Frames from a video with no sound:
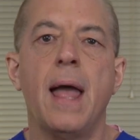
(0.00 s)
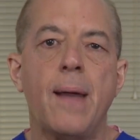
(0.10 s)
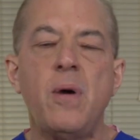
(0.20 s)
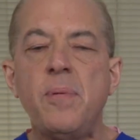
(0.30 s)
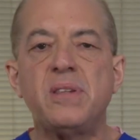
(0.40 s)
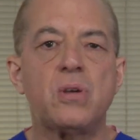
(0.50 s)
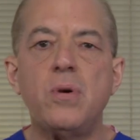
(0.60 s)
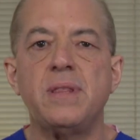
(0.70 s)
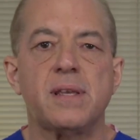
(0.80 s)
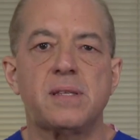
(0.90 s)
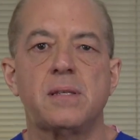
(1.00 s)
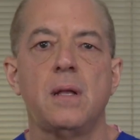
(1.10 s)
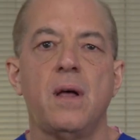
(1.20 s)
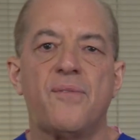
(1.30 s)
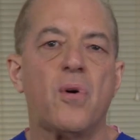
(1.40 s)
And we've been doing this
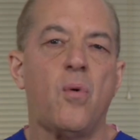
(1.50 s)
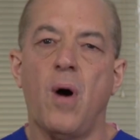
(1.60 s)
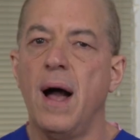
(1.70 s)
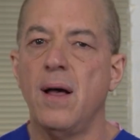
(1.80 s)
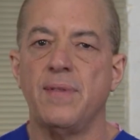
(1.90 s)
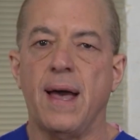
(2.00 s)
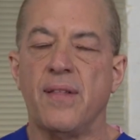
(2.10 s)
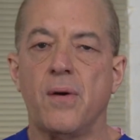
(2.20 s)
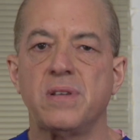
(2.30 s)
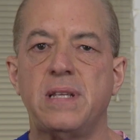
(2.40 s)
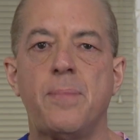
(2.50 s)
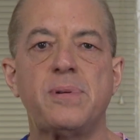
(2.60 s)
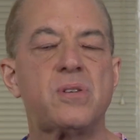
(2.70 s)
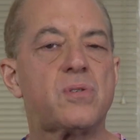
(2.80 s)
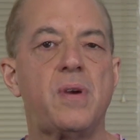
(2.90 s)
for a while now. There was
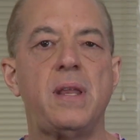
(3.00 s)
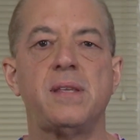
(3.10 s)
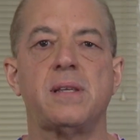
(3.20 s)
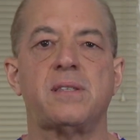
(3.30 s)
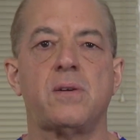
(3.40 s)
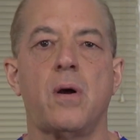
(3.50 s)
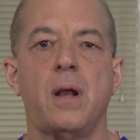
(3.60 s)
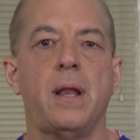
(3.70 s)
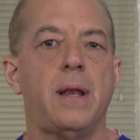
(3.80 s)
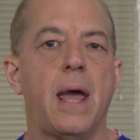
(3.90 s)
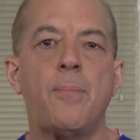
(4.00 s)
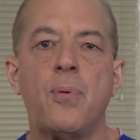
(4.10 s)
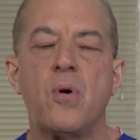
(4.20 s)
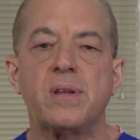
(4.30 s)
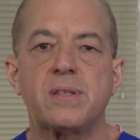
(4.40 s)
temperature screenings that started in
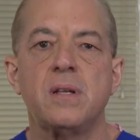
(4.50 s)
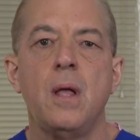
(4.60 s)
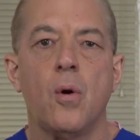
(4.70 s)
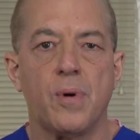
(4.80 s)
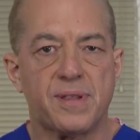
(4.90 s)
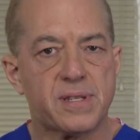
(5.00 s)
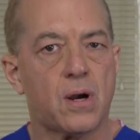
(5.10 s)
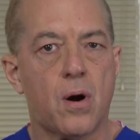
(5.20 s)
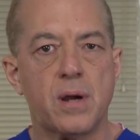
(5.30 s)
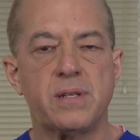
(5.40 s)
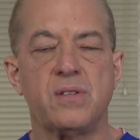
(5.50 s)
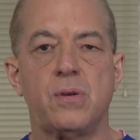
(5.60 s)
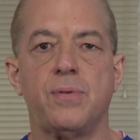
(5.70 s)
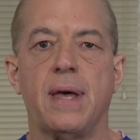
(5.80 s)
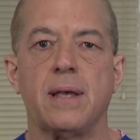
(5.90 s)
airports with SARS in
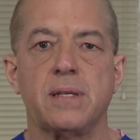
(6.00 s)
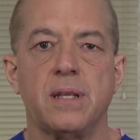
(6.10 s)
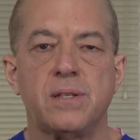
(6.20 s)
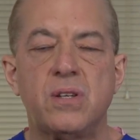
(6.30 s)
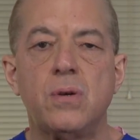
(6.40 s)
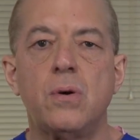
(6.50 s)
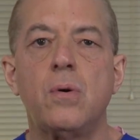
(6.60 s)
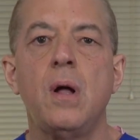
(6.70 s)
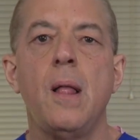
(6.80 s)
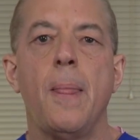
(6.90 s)
2002.